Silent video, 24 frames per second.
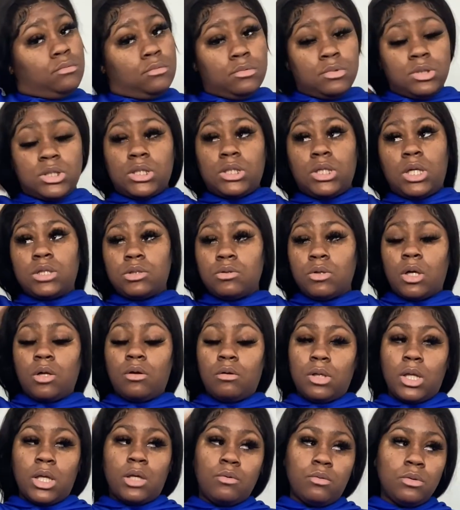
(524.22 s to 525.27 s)
See, that's why I
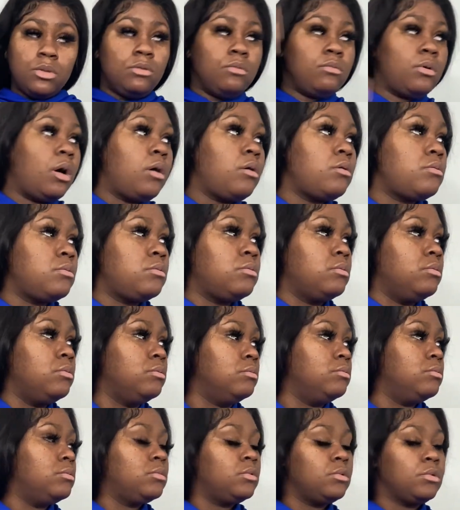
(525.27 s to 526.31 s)
don't like when you home.
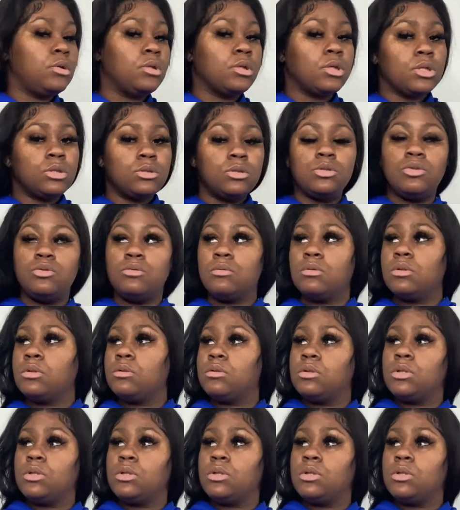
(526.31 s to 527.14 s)
Cause you,